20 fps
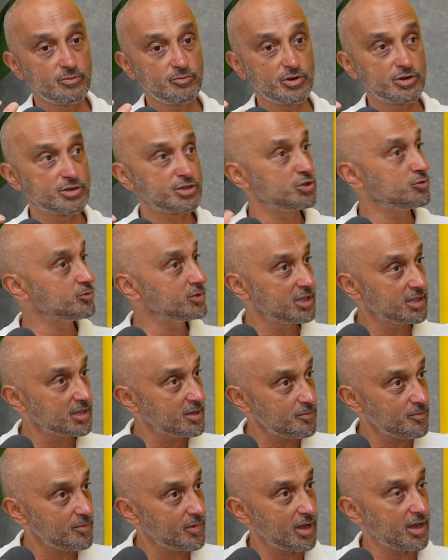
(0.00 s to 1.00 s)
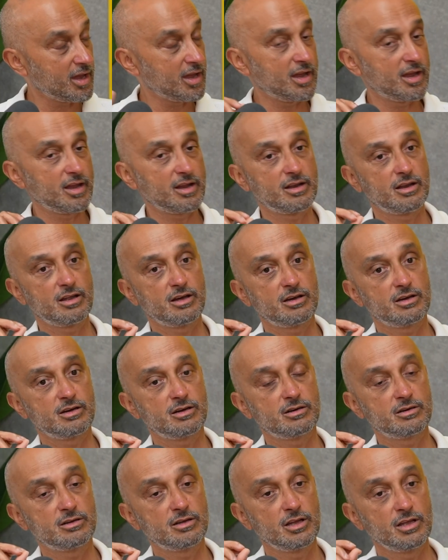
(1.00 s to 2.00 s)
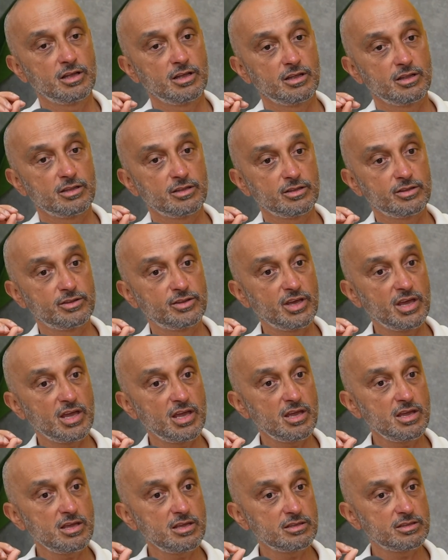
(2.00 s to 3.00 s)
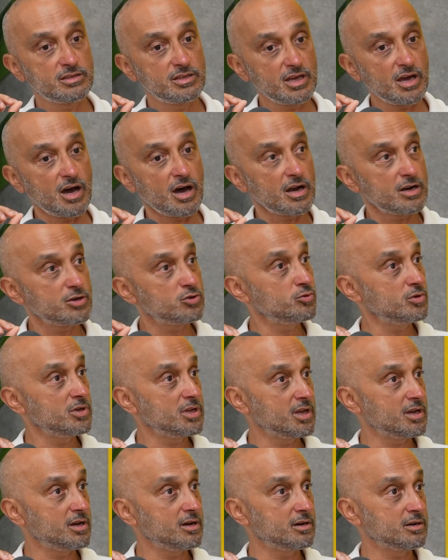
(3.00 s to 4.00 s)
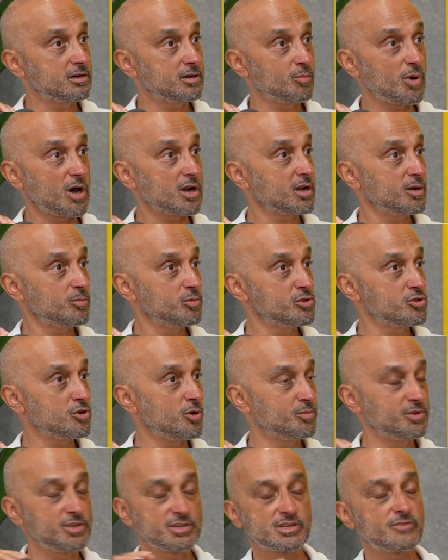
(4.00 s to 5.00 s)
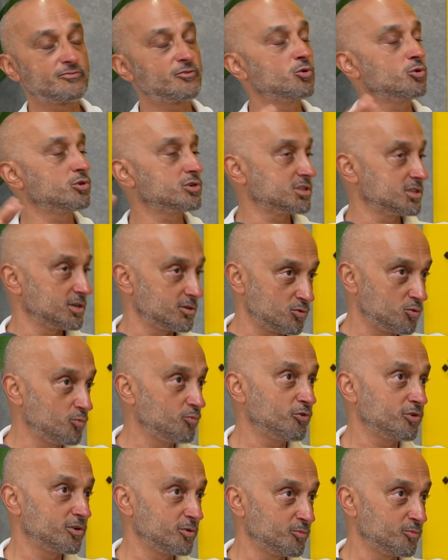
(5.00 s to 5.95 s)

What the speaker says: we are killing them. And they are doing a remarkable job. There's, of course, room for